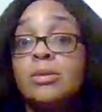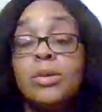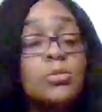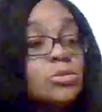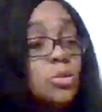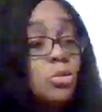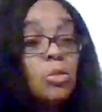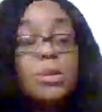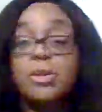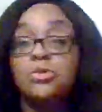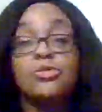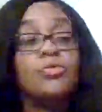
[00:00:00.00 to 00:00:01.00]
Don't do it
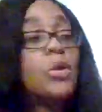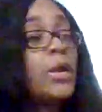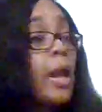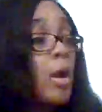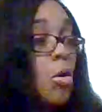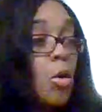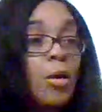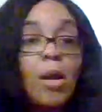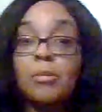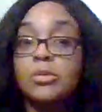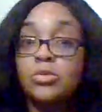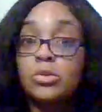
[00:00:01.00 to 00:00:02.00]
because you feel like, oh,
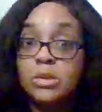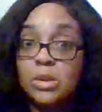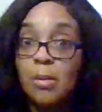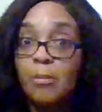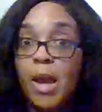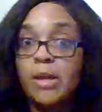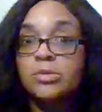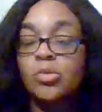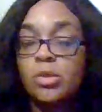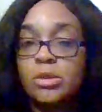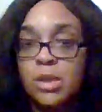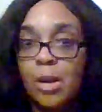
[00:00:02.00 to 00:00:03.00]
I'm doing something back
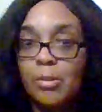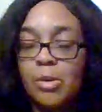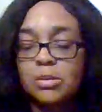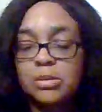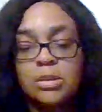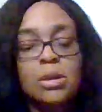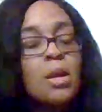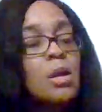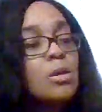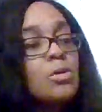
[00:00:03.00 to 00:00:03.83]
towards that person.